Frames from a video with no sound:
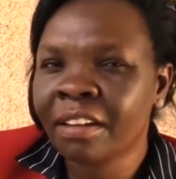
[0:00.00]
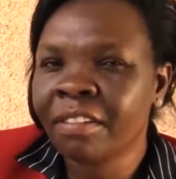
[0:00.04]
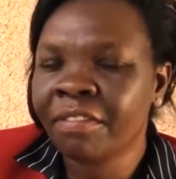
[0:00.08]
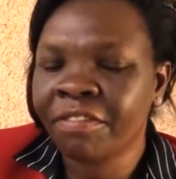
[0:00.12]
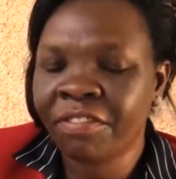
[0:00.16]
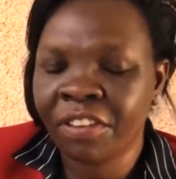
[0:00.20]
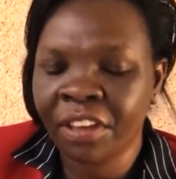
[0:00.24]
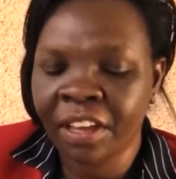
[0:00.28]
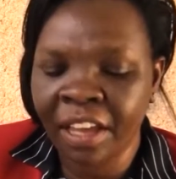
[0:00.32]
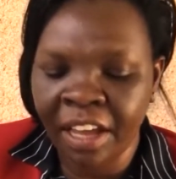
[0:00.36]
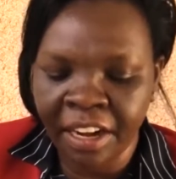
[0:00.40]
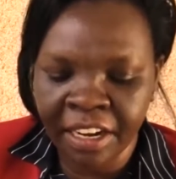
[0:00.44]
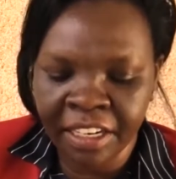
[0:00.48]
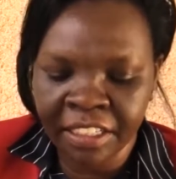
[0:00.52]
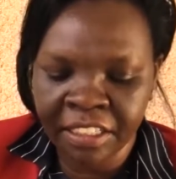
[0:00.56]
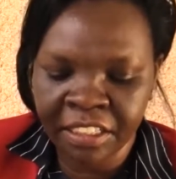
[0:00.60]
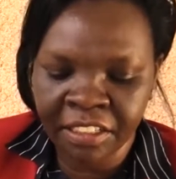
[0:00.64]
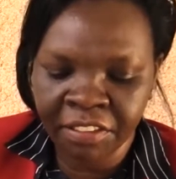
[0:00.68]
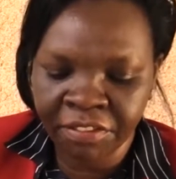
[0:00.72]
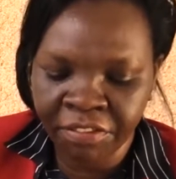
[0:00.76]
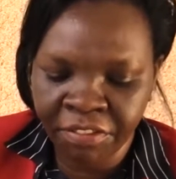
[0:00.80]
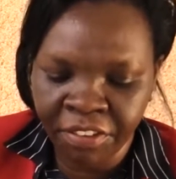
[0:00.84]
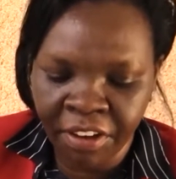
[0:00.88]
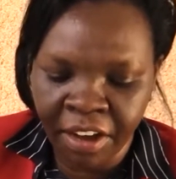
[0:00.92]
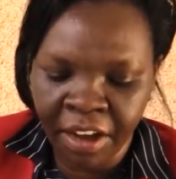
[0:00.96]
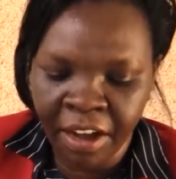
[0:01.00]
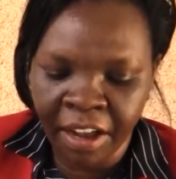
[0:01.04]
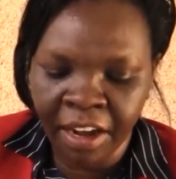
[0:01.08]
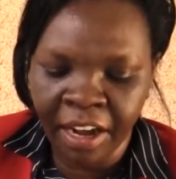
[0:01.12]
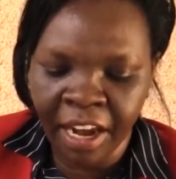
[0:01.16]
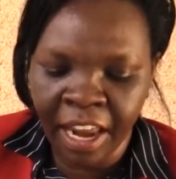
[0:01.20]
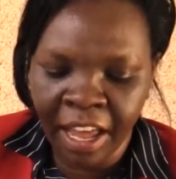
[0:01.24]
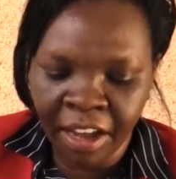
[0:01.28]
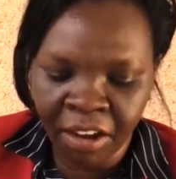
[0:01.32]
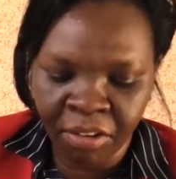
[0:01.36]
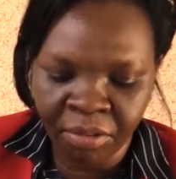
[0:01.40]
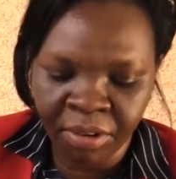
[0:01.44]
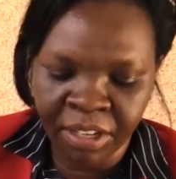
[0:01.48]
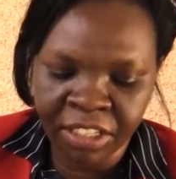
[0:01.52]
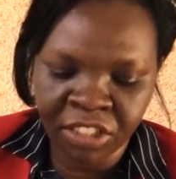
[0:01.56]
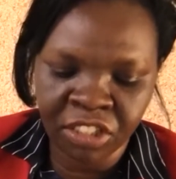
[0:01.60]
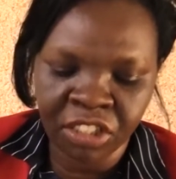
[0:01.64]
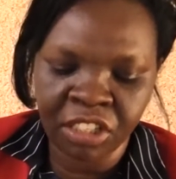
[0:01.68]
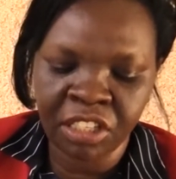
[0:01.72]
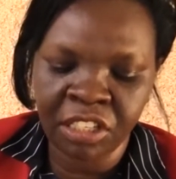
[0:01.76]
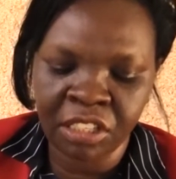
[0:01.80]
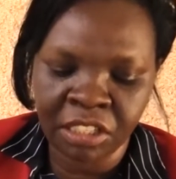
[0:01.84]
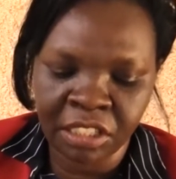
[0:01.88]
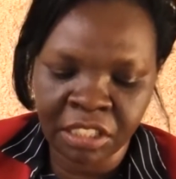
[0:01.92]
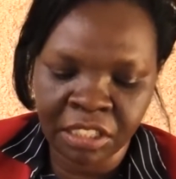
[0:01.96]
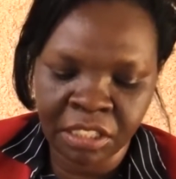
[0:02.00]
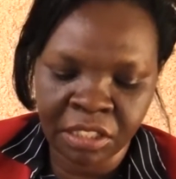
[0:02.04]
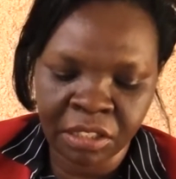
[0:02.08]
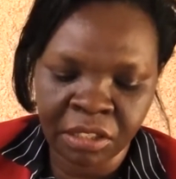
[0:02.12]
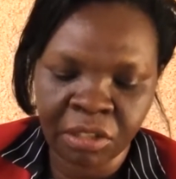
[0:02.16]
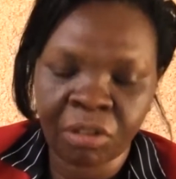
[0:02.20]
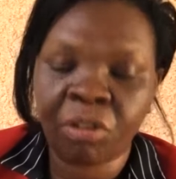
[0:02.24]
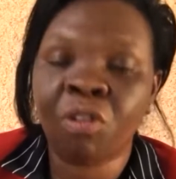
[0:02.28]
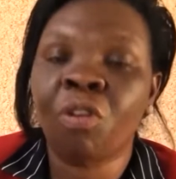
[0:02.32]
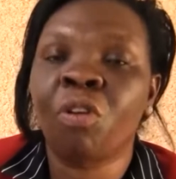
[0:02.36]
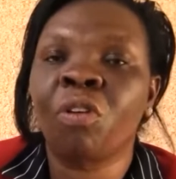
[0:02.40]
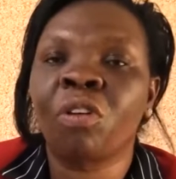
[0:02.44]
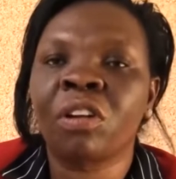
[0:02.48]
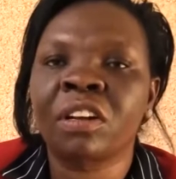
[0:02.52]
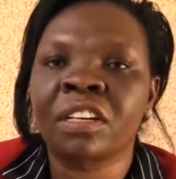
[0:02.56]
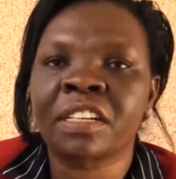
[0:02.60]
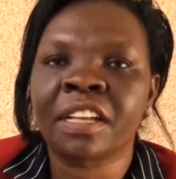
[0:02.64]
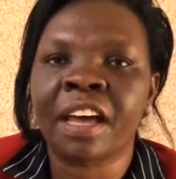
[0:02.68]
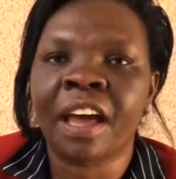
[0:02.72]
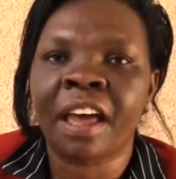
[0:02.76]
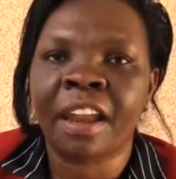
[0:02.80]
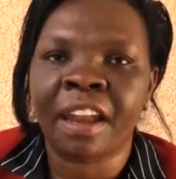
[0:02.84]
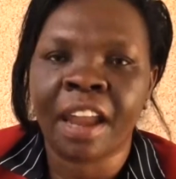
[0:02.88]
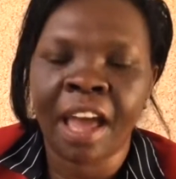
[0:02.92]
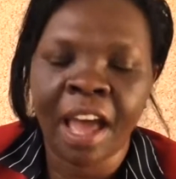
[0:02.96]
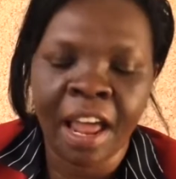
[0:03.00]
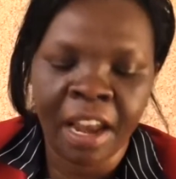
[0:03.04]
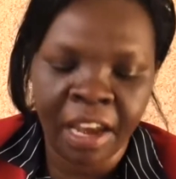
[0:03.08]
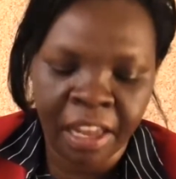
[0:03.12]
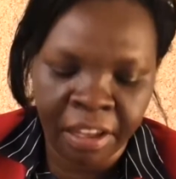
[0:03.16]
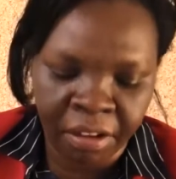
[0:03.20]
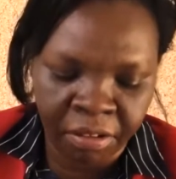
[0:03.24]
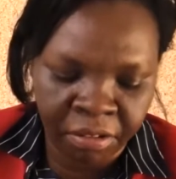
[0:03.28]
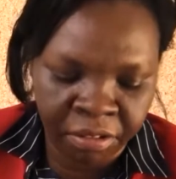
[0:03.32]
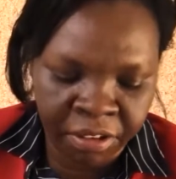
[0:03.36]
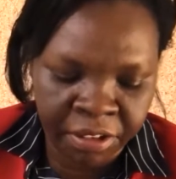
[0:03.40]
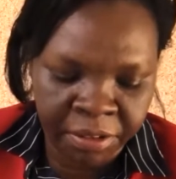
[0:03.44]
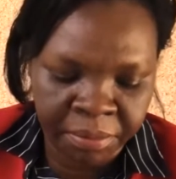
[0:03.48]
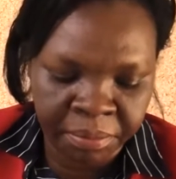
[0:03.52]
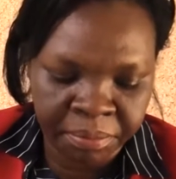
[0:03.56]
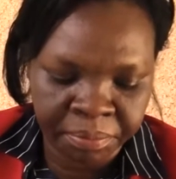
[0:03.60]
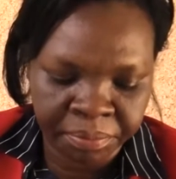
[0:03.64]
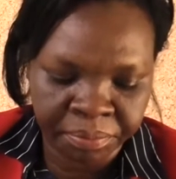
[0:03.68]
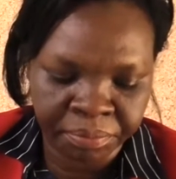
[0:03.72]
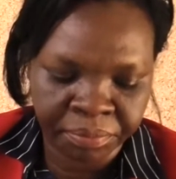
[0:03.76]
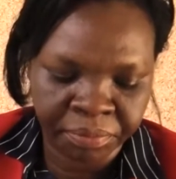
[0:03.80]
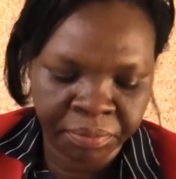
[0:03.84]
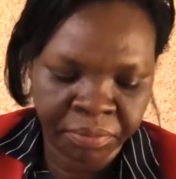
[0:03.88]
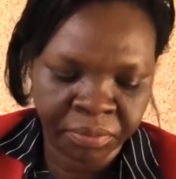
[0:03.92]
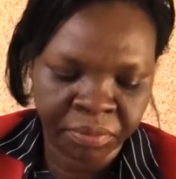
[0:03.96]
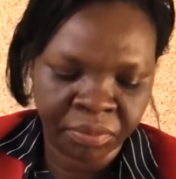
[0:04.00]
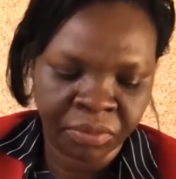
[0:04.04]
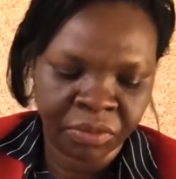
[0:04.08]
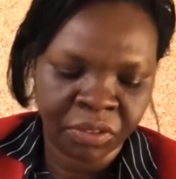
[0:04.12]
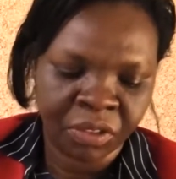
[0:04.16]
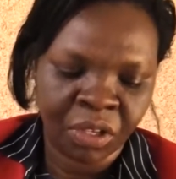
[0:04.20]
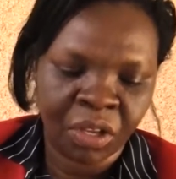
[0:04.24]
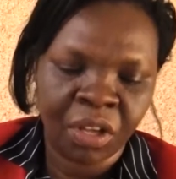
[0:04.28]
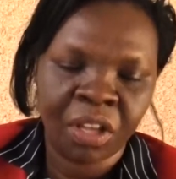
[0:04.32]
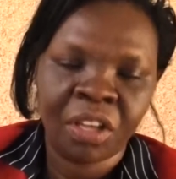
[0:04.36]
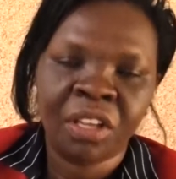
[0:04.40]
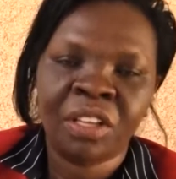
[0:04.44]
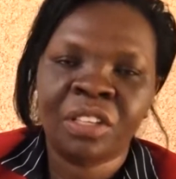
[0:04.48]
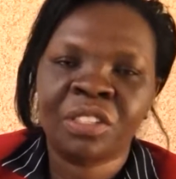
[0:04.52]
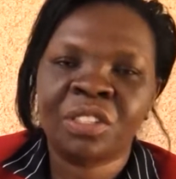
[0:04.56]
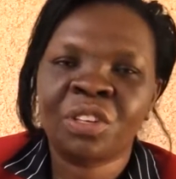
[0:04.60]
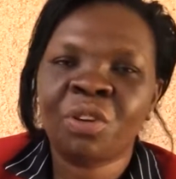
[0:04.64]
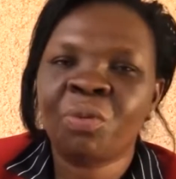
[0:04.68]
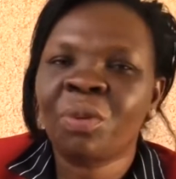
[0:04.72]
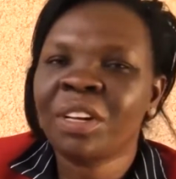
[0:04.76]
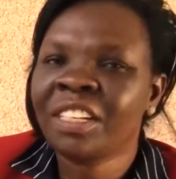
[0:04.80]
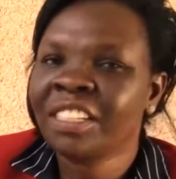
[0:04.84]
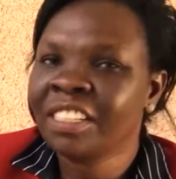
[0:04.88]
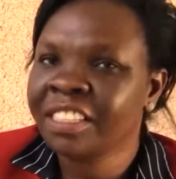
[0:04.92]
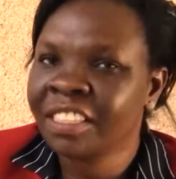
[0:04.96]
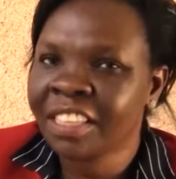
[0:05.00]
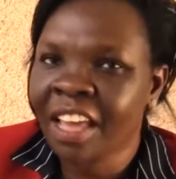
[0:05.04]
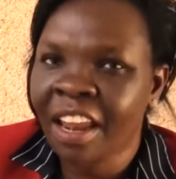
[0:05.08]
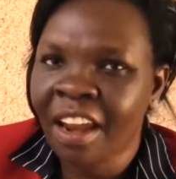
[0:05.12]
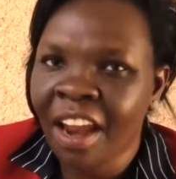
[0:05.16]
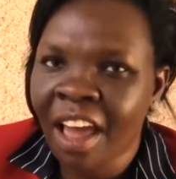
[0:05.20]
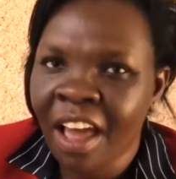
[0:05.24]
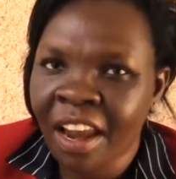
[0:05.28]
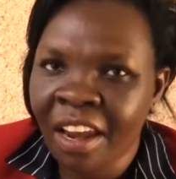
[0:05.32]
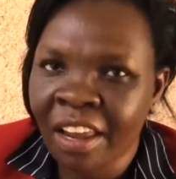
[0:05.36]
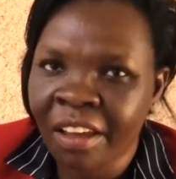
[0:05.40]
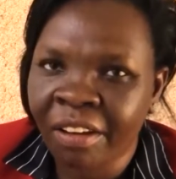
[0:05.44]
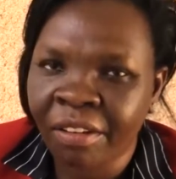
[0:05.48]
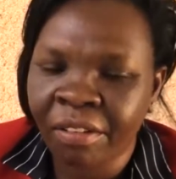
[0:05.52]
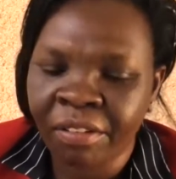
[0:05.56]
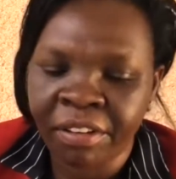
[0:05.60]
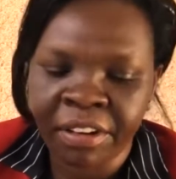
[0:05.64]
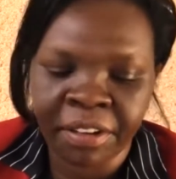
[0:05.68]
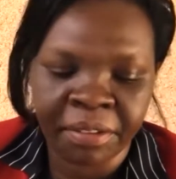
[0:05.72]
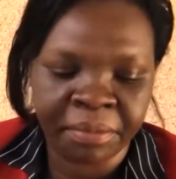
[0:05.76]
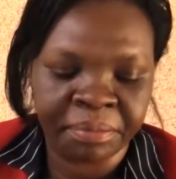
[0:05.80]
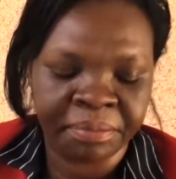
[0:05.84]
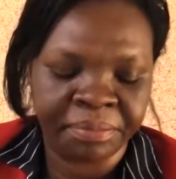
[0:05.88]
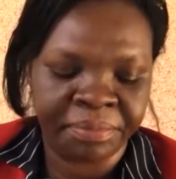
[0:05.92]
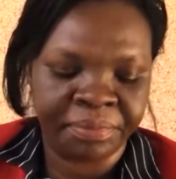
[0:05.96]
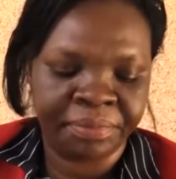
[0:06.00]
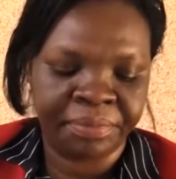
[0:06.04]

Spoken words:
figurative language is called an allegory. So what is an allegory?